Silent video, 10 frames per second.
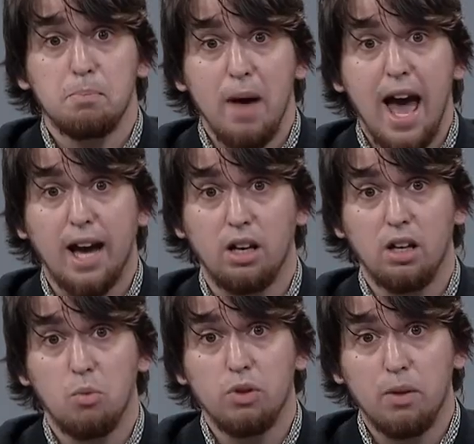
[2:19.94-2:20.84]
back
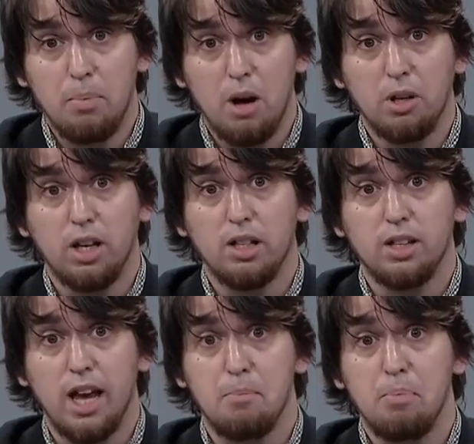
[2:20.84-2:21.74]
when
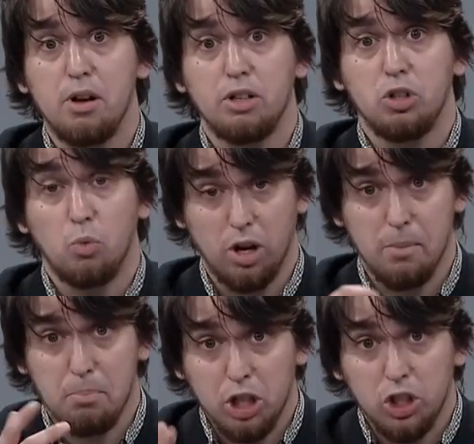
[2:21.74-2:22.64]
Republicans were
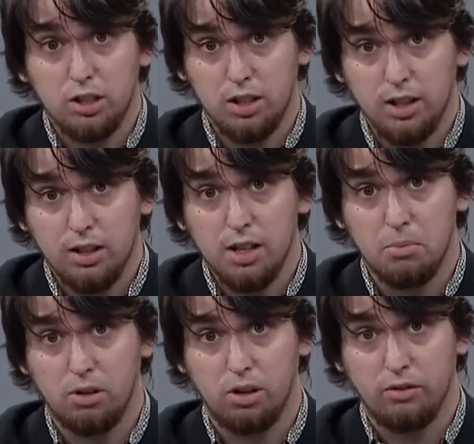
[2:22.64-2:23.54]
ambitiously
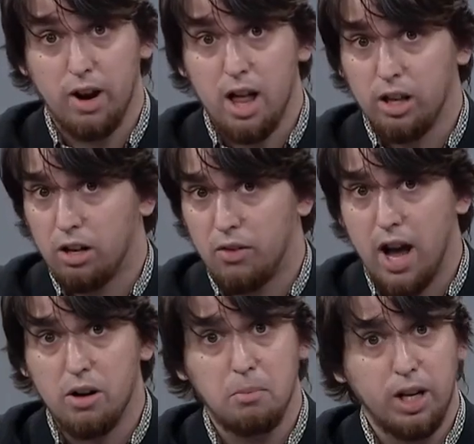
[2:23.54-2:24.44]
liberal and rallied
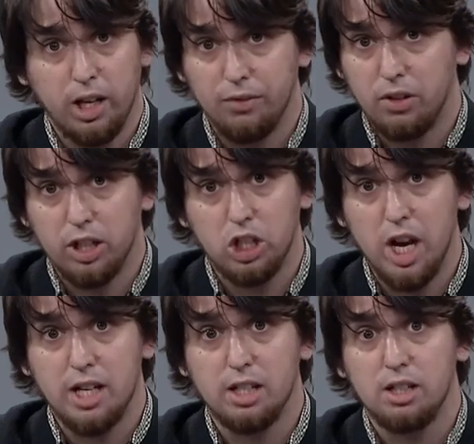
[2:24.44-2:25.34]
around meaningful
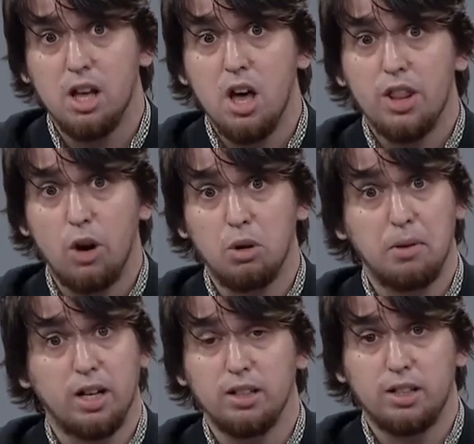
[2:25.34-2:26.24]
agendas that would
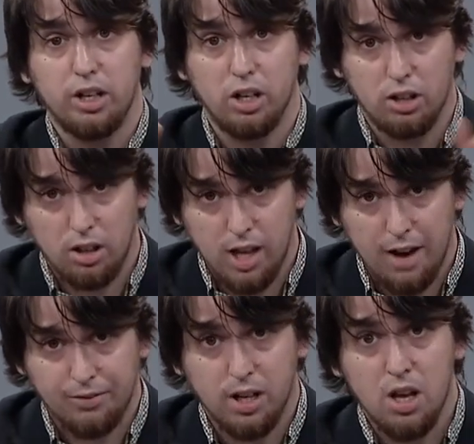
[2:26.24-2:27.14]
be considered
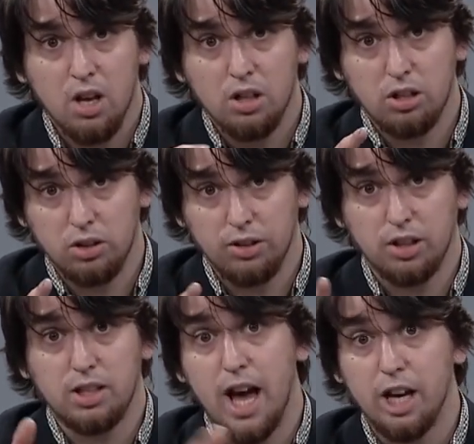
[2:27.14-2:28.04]
left to
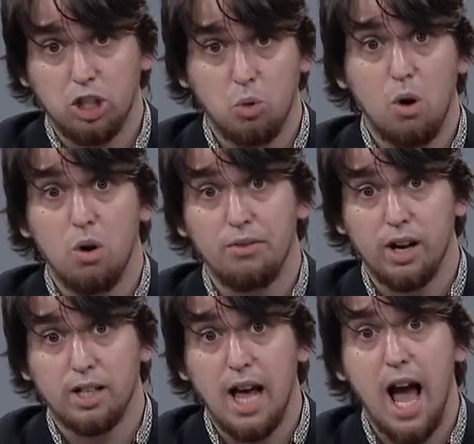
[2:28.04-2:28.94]
the status quo of
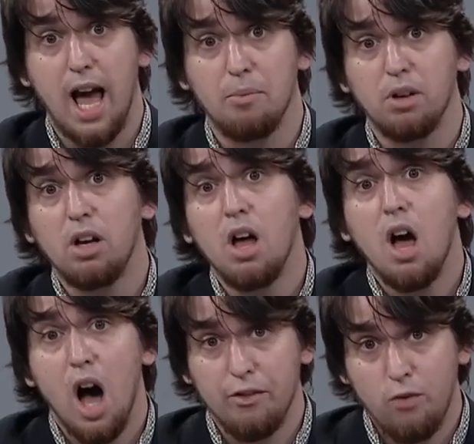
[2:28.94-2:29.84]
their time.
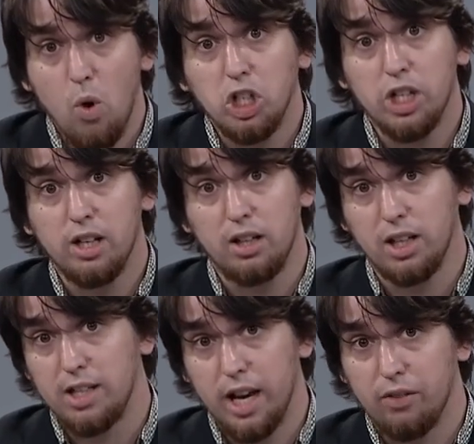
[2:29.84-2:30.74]

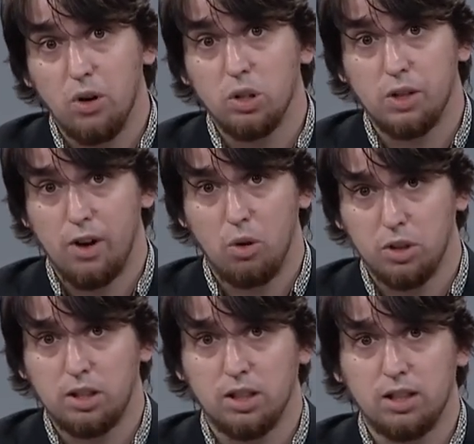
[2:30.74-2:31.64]
Unfortunately, Teddy Roosevelt
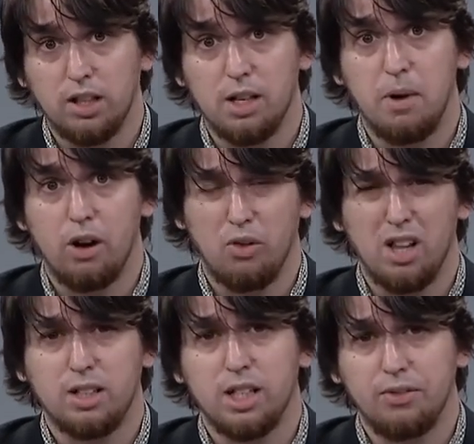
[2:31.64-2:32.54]
was succeeded by
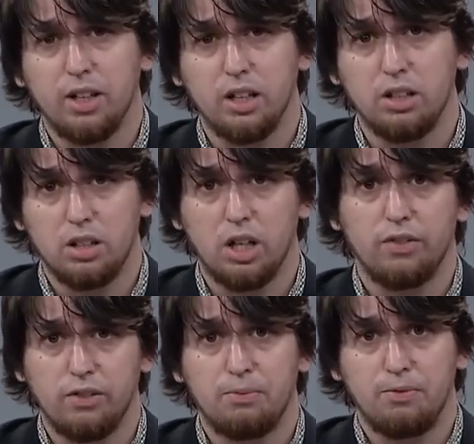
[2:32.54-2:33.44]
relatively
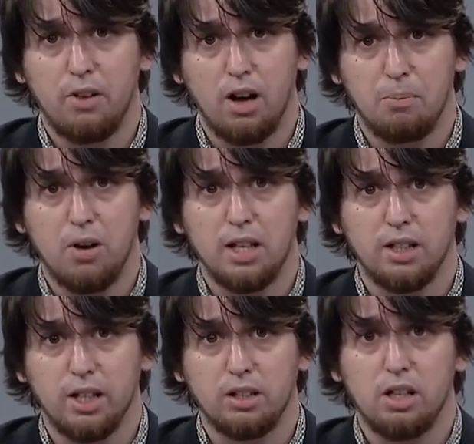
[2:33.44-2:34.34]
conservative
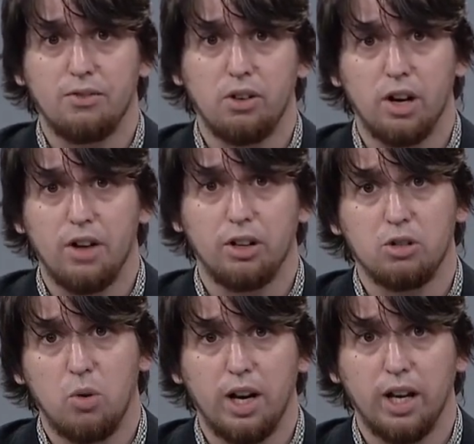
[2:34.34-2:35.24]
presidents for another
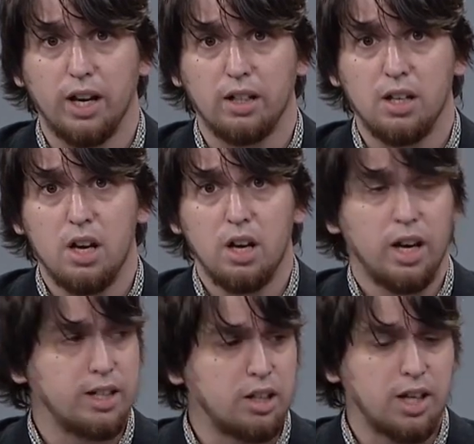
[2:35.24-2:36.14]
20 years
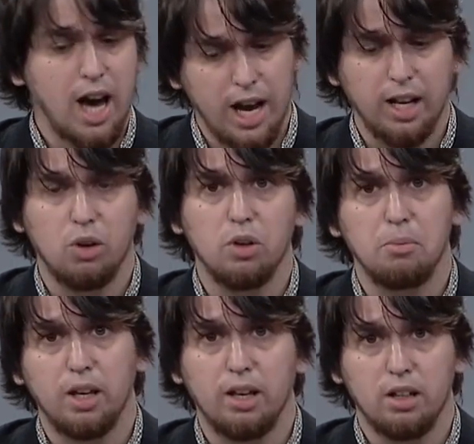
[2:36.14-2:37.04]
until the idea
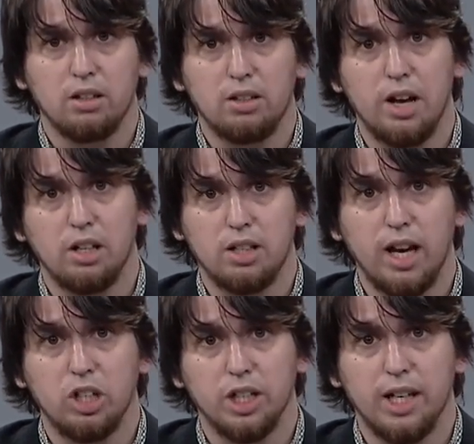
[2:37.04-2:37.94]
would be center
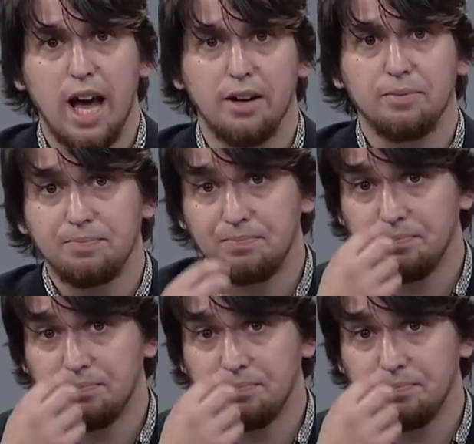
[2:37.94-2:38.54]
stage again.